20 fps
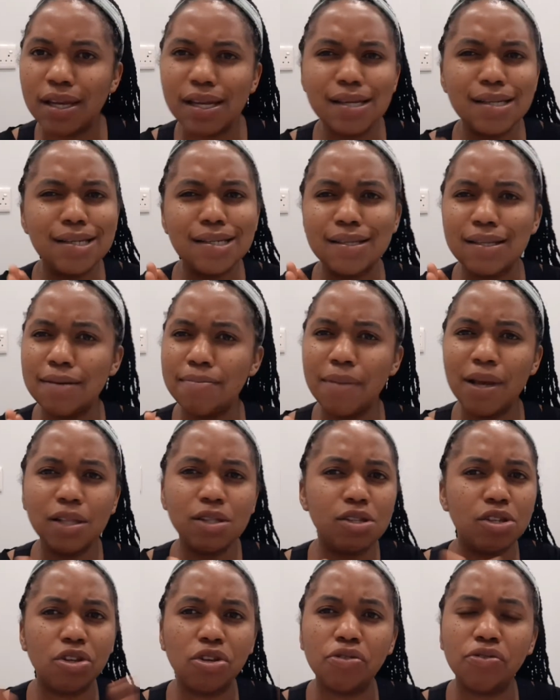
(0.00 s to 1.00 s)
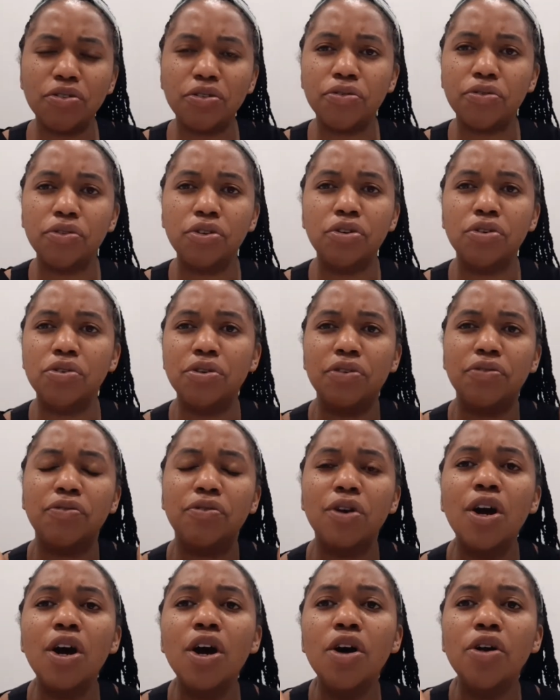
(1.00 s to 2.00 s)
It doesn't matter, you could have
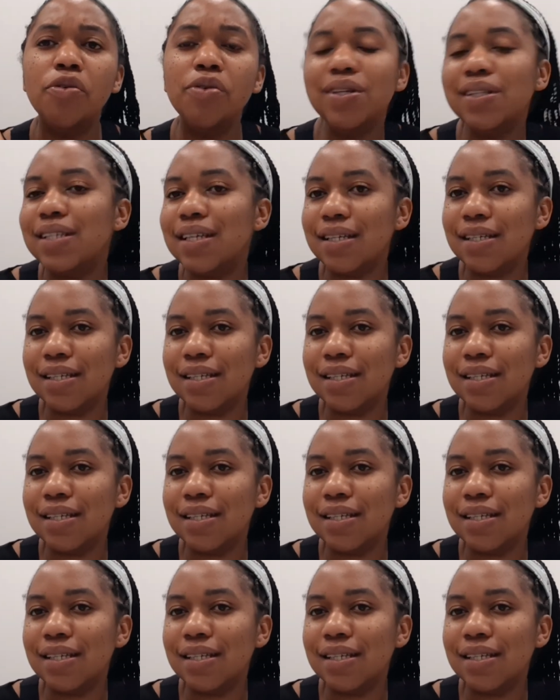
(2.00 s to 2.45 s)
written